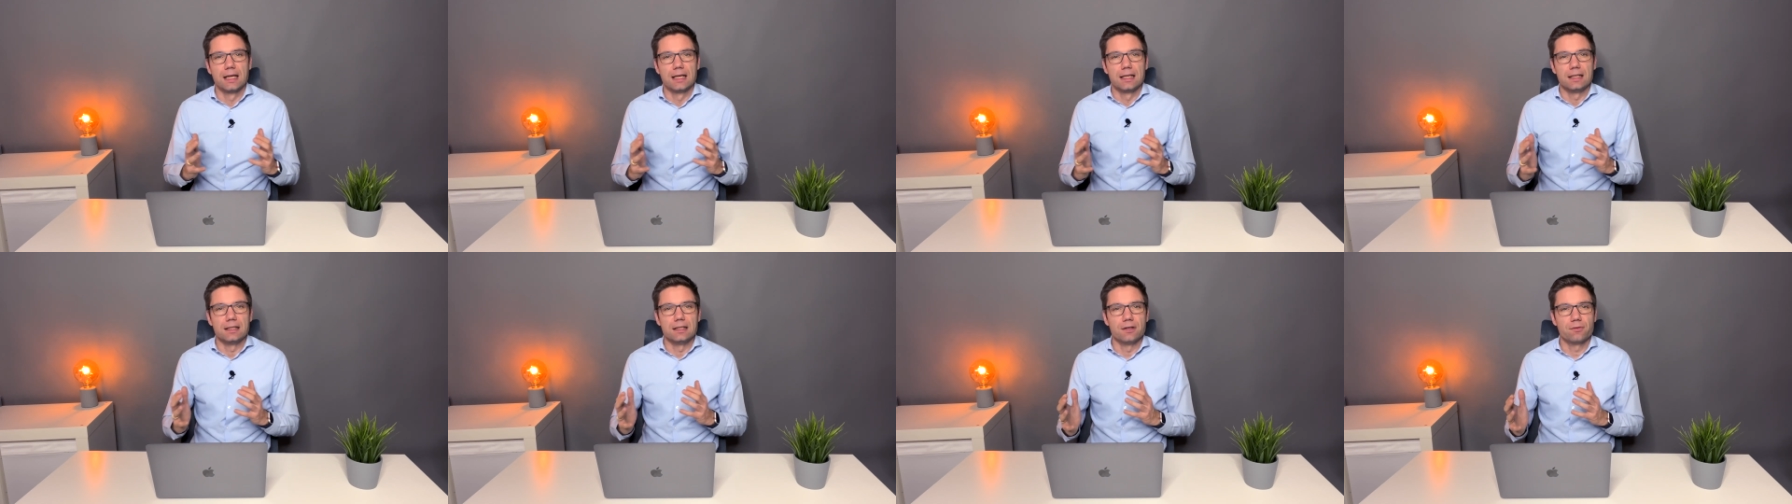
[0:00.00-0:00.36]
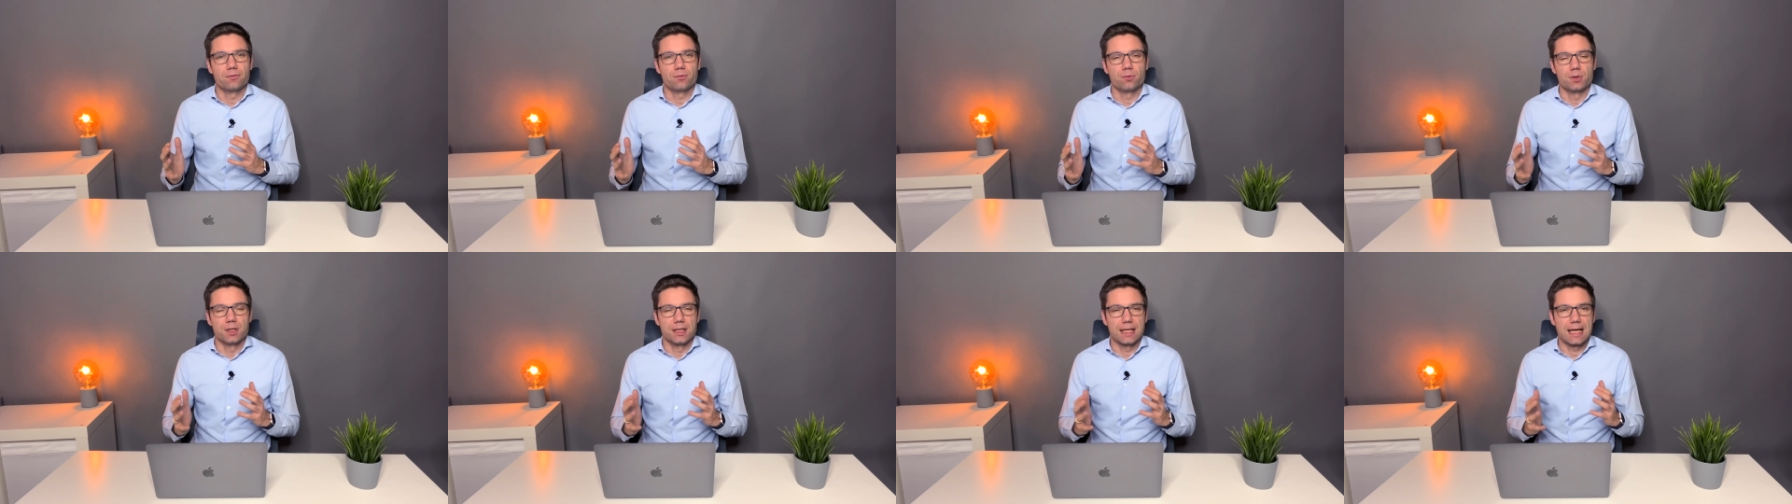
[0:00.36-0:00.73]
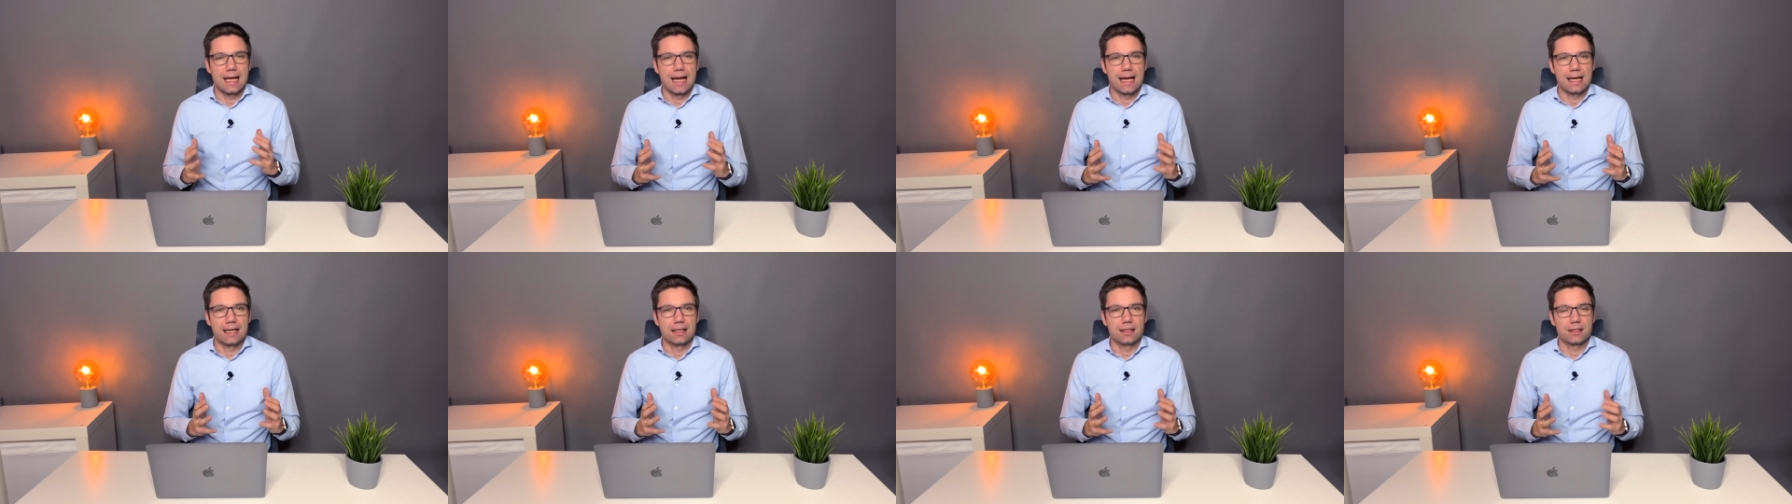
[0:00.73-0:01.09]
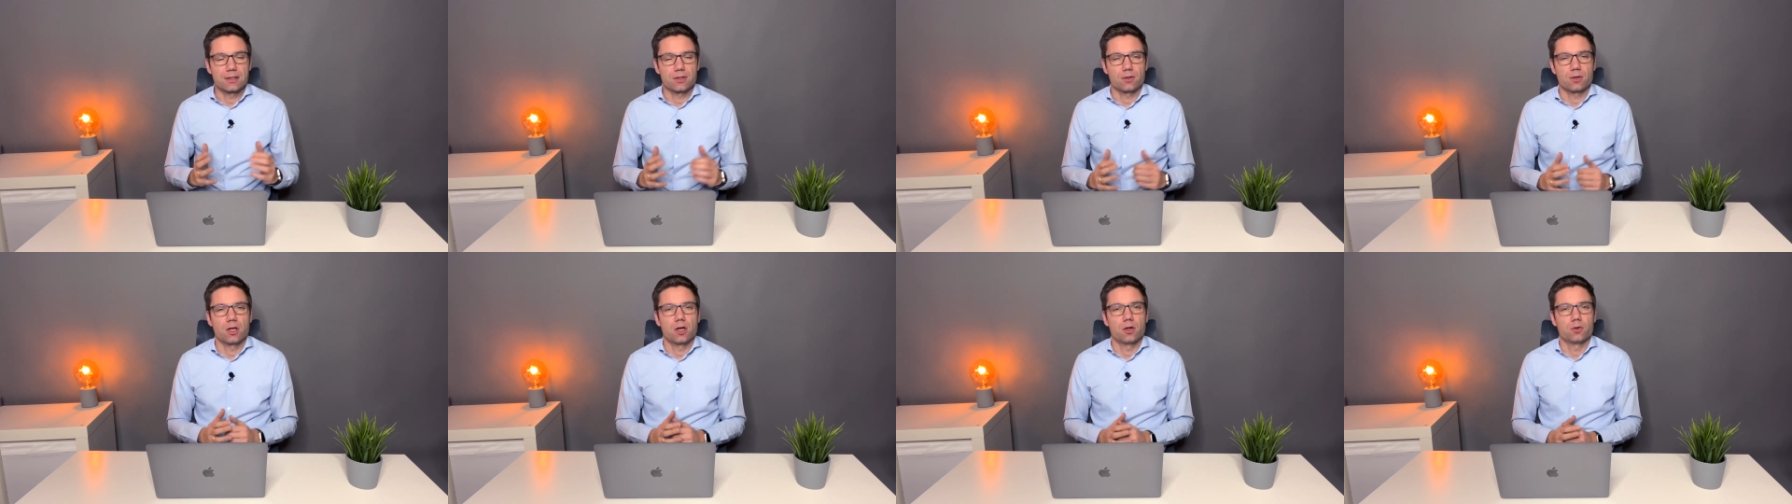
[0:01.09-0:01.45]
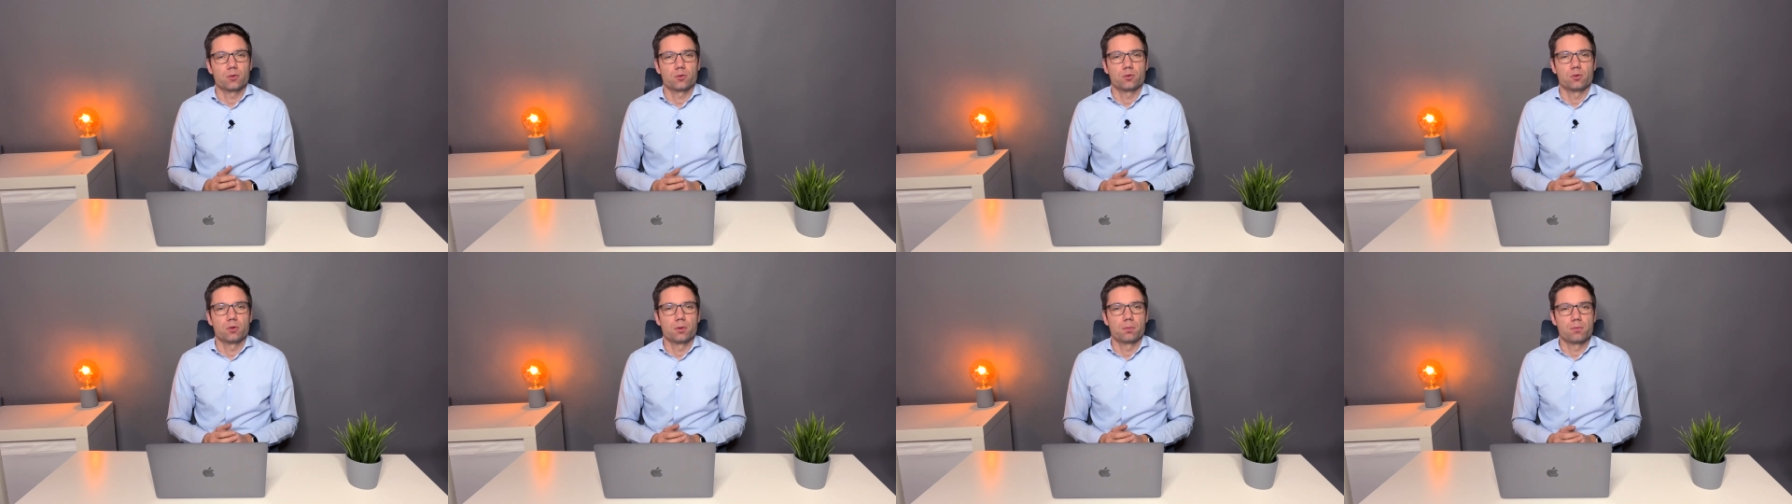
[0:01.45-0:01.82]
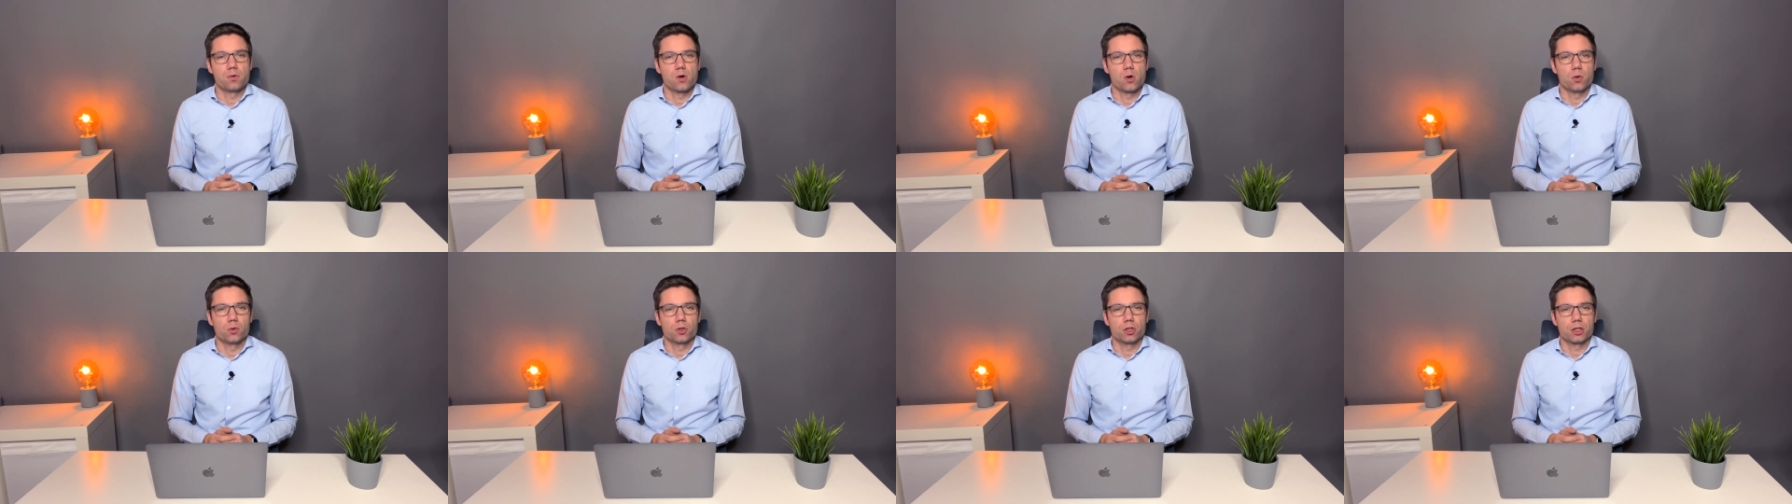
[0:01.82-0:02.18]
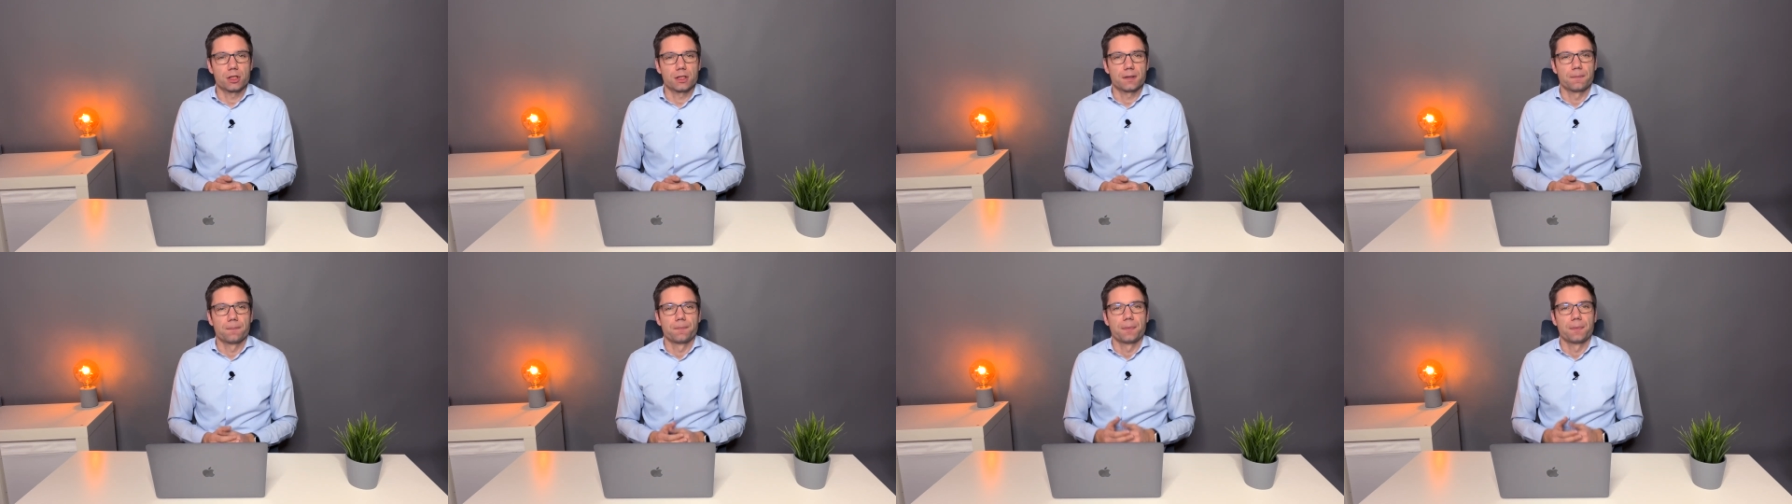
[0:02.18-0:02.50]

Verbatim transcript: different angles on how to approach it.